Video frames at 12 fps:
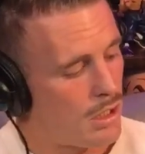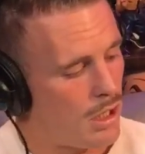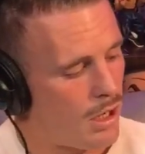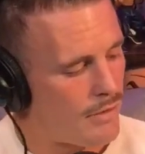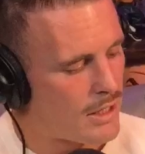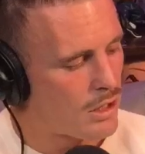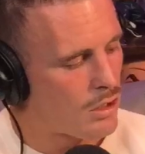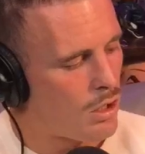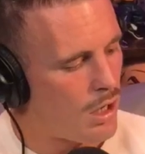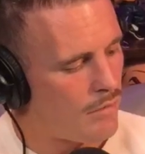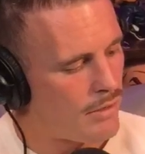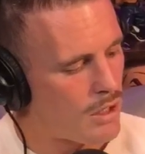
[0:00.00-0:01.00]
I've
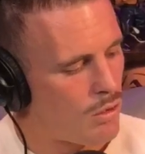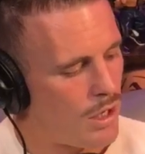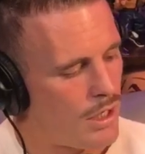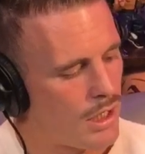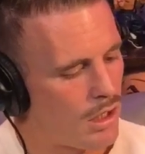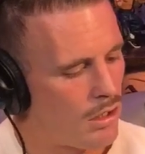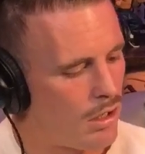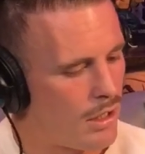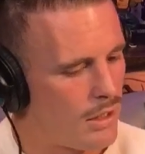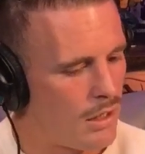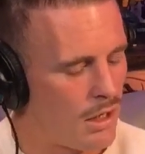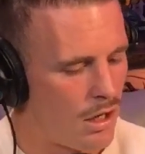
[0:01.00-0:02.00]
had quite an incline